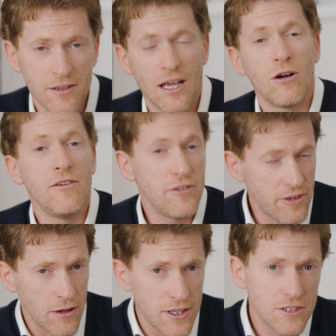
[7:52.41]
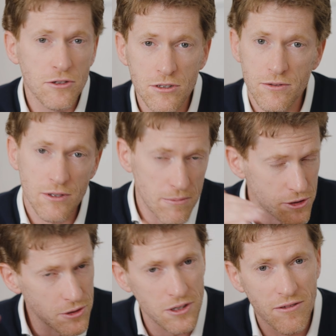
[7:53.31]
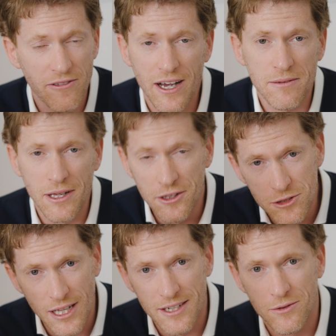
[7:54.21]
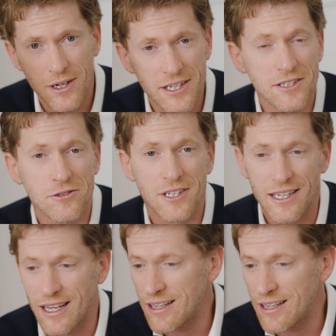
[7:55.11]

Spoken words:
Now, if you found this useful, I'm sure you'll find my newsletter quite interesting.